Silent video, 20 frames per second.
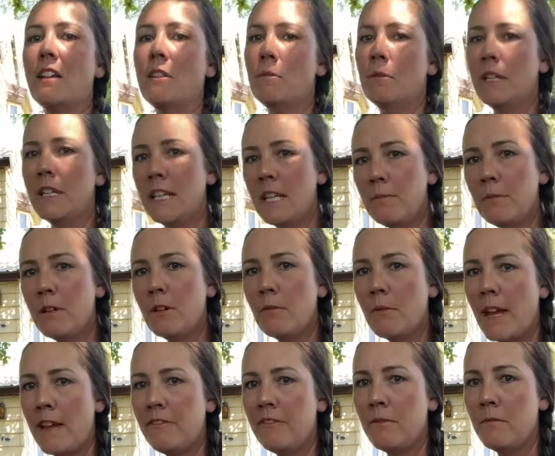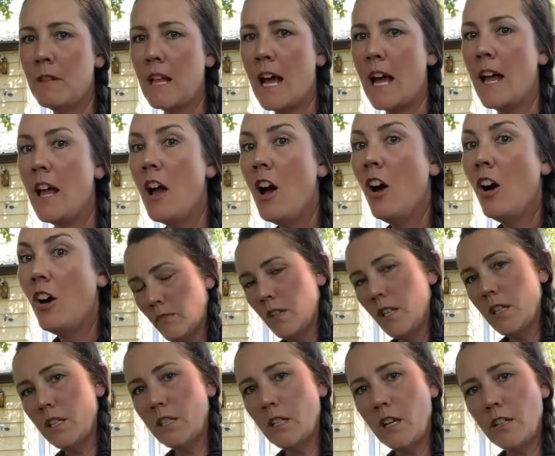You want to keep it away from that.
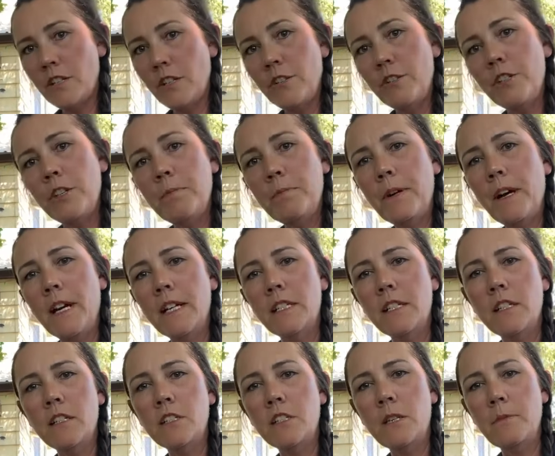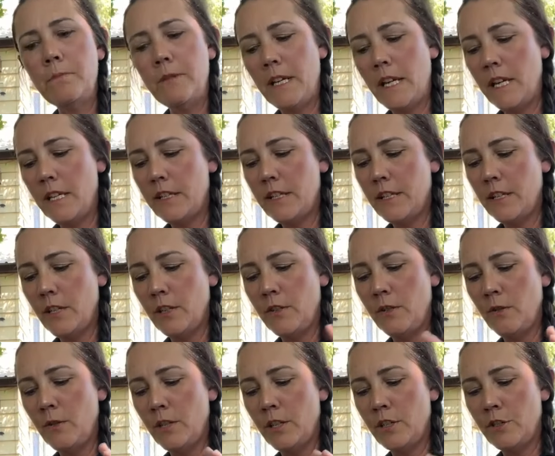It's also super ideal to place
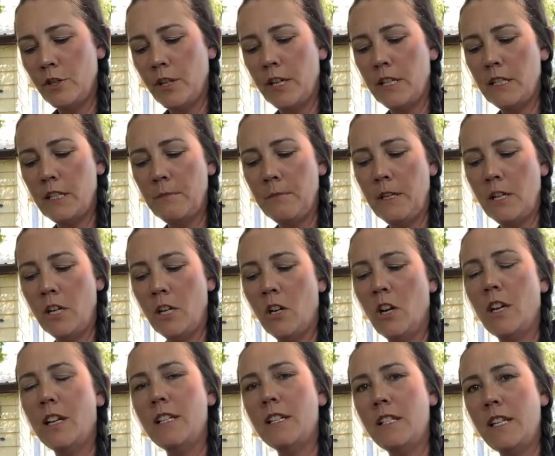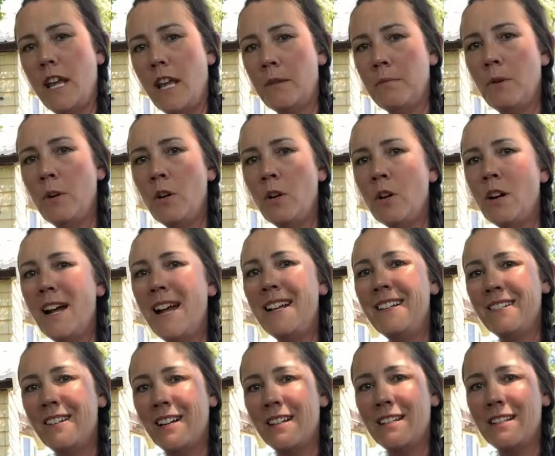your transmitter on a table and
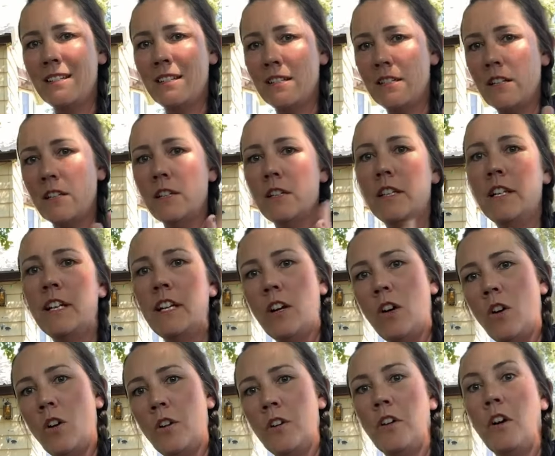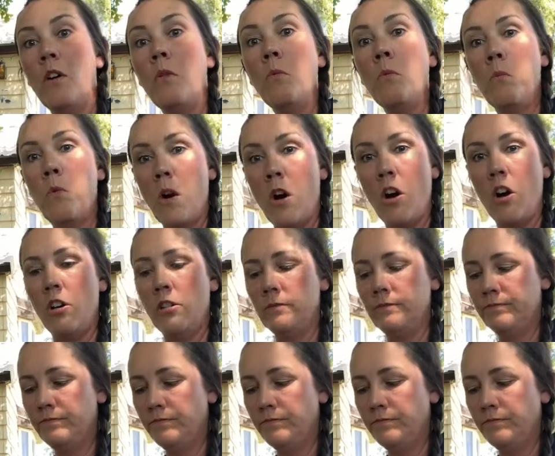not necessarily on a wall.